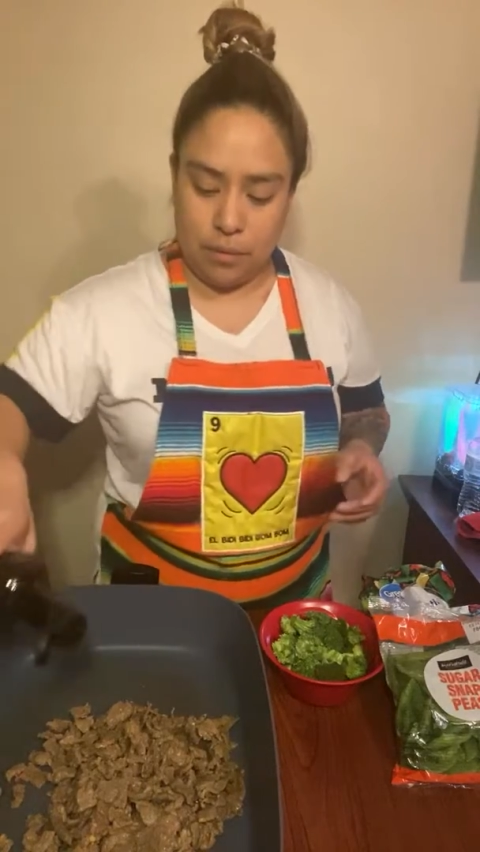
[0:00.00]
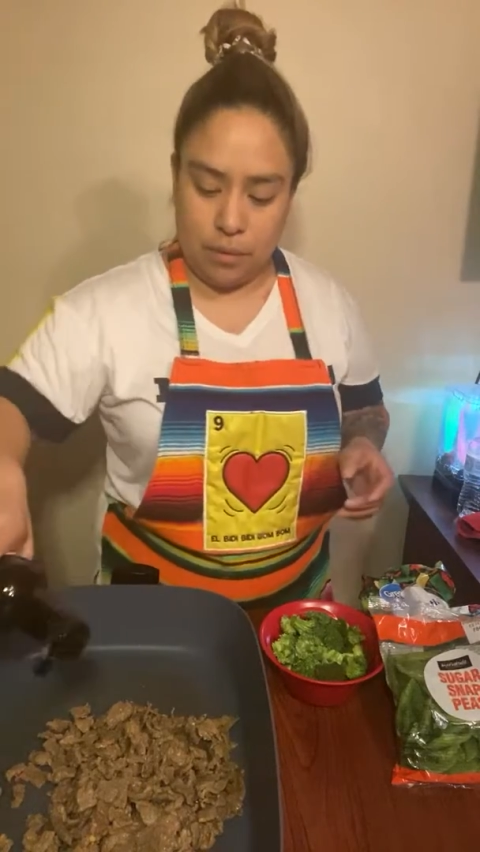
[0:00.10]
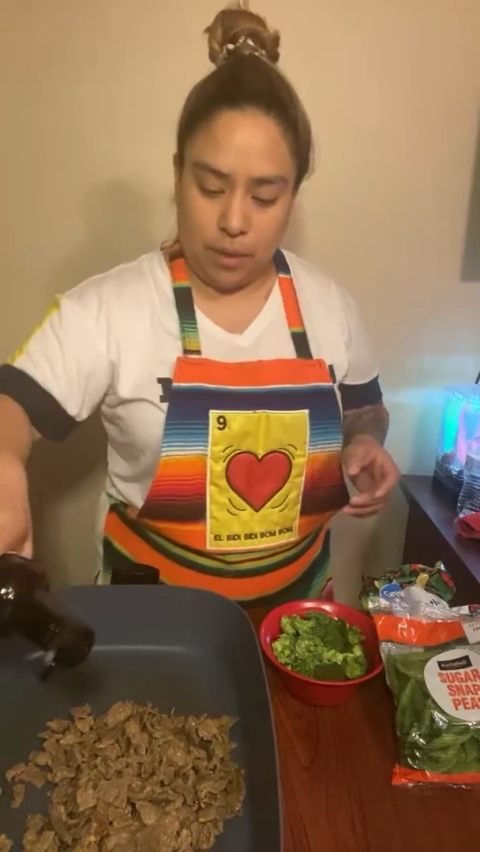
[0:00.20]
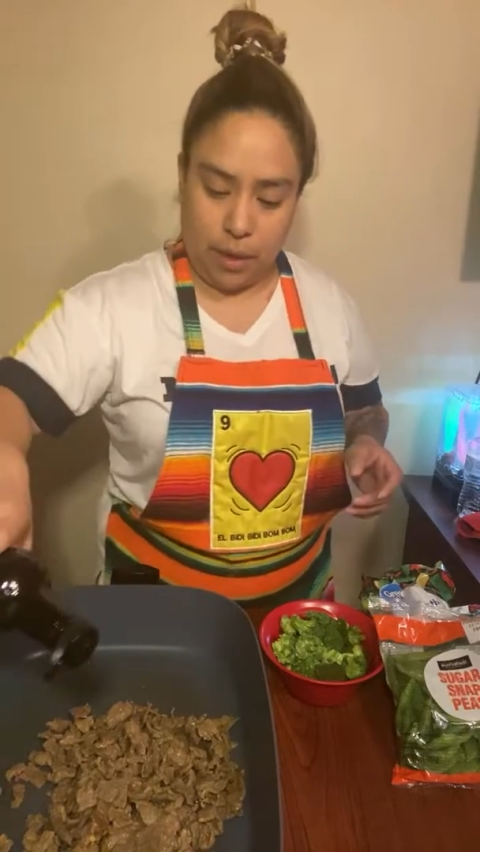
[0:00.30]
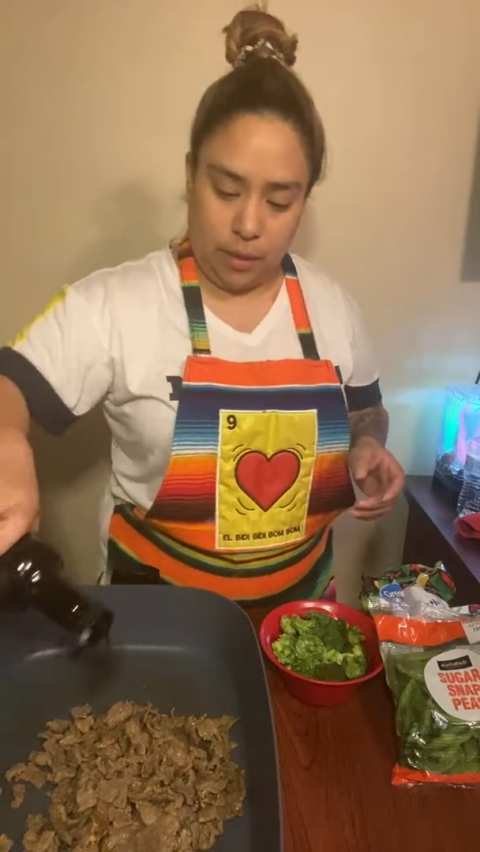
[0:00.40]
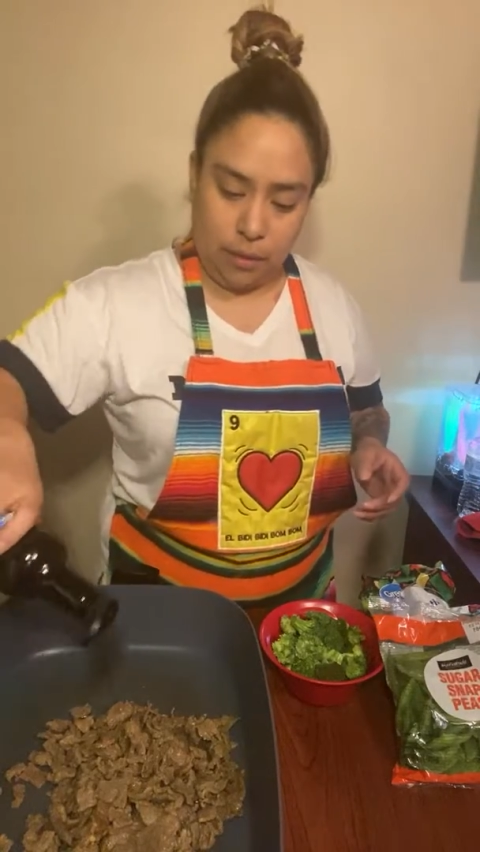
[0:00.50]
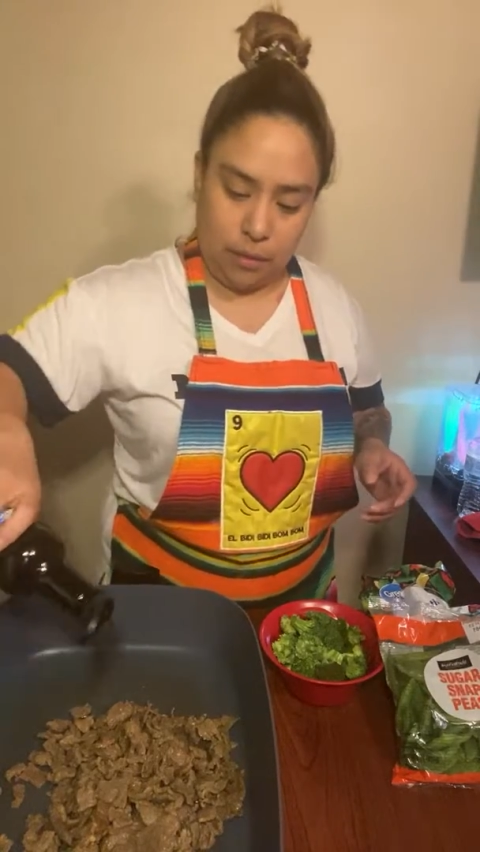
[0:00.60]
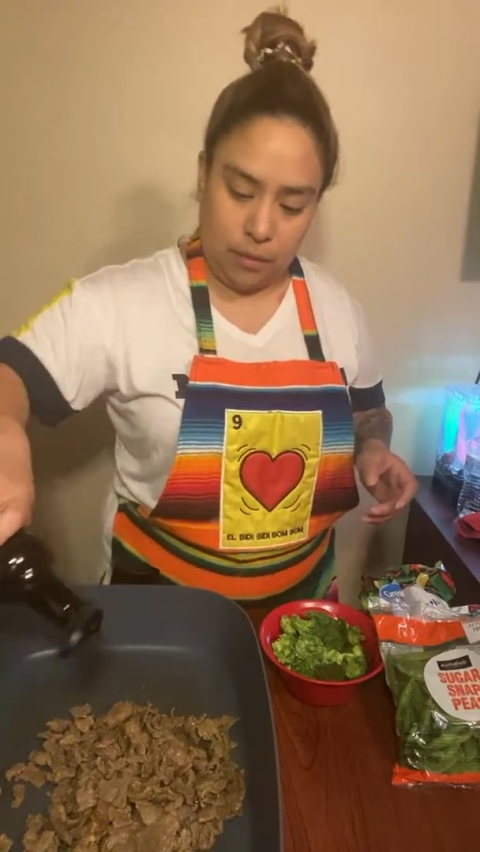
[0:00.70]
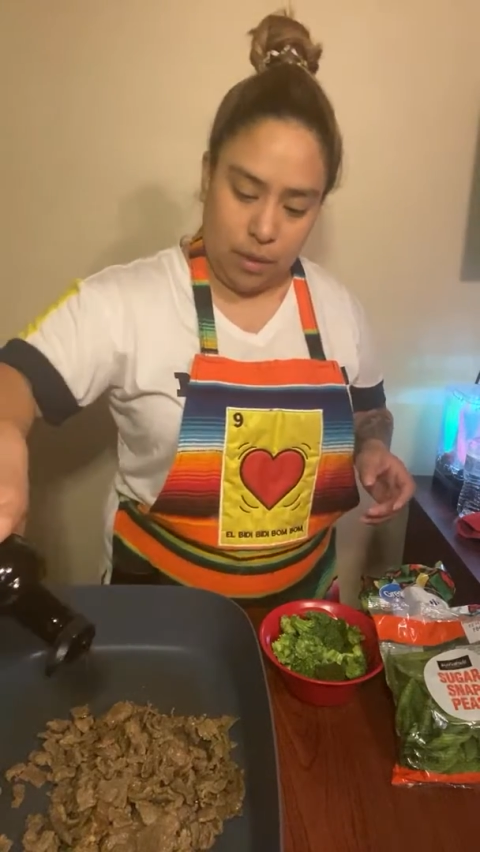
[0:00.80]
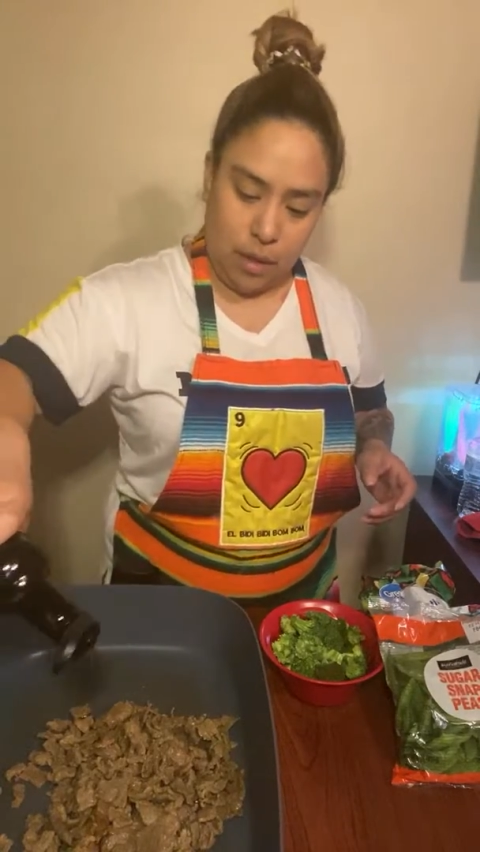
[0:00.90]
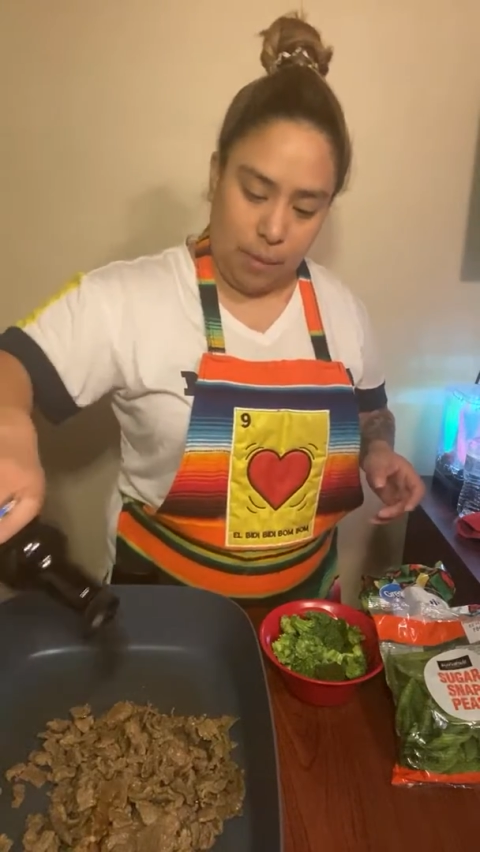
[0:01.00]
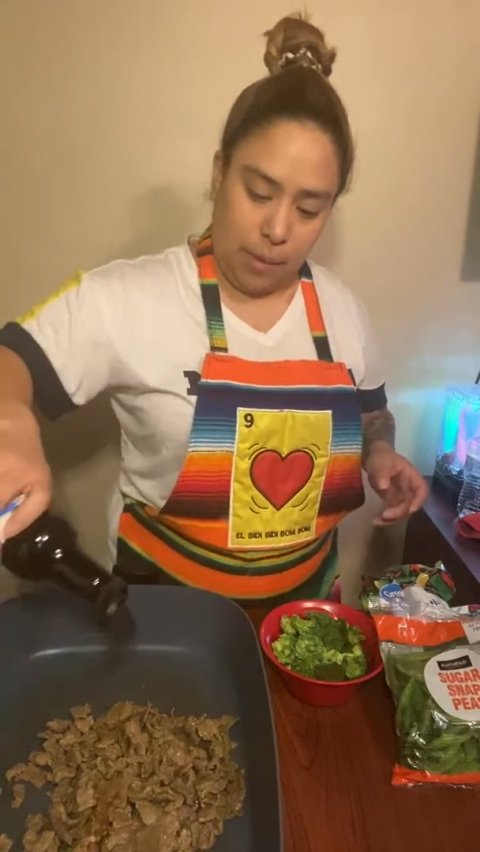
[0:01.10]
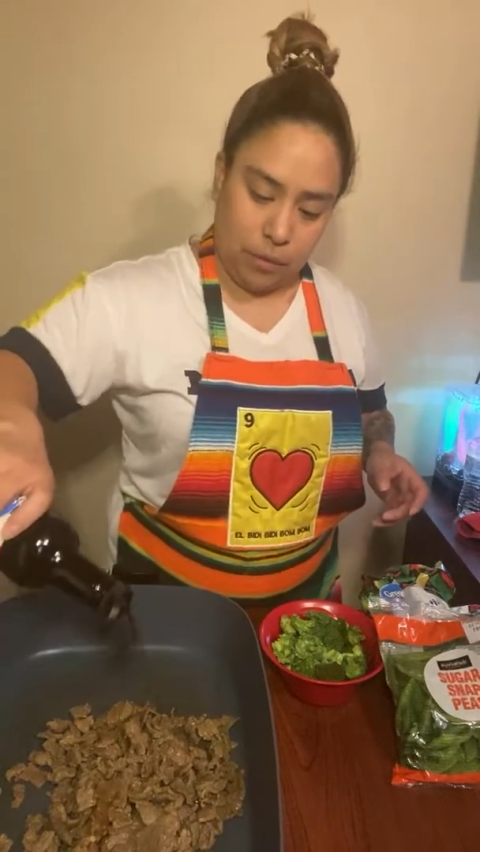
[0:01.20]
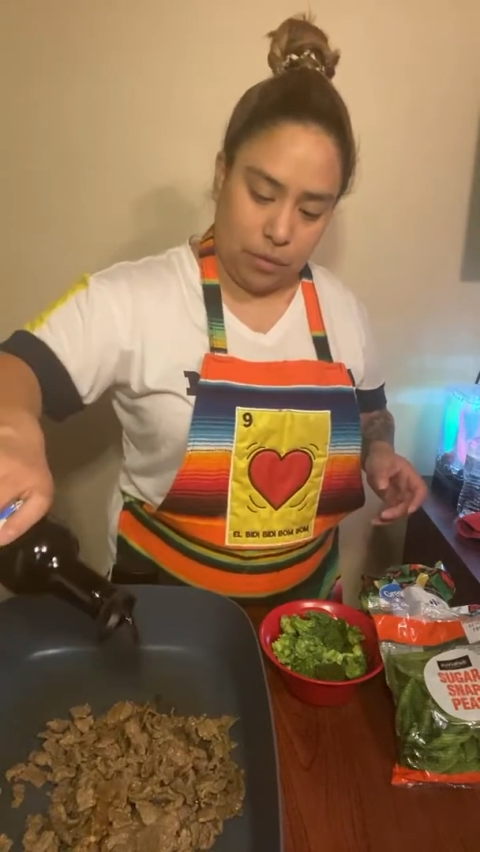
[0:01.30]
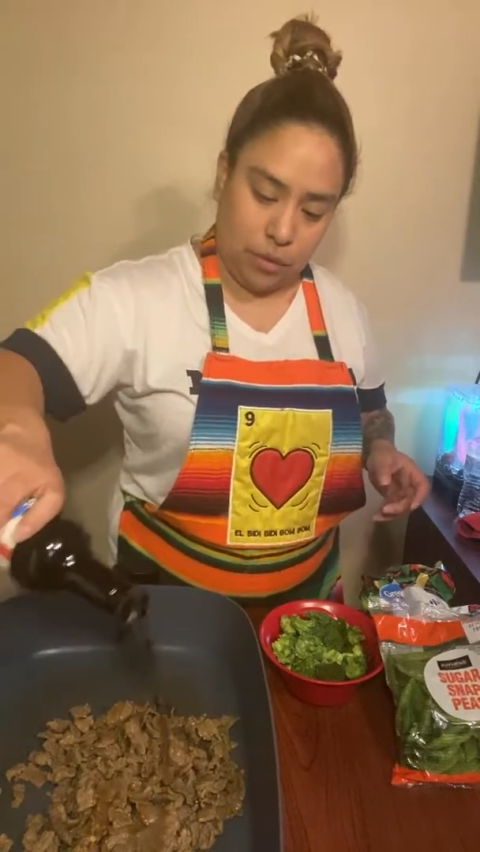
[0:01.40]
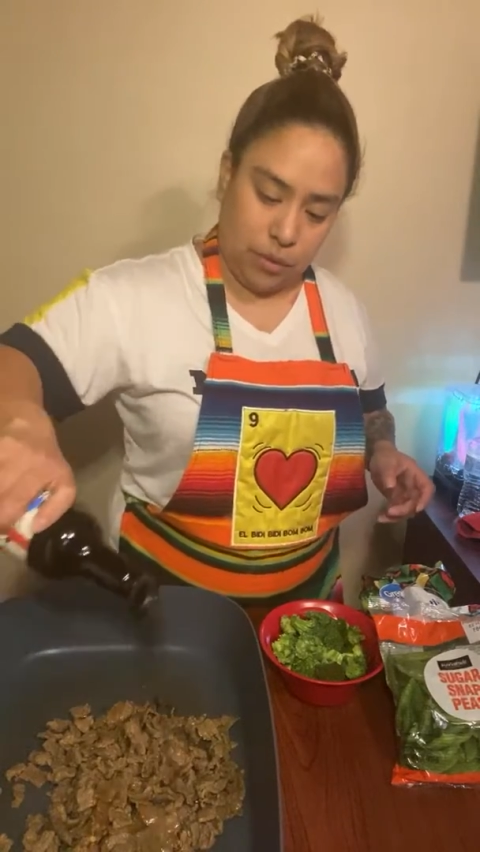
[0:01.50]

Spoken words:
Okay, about 2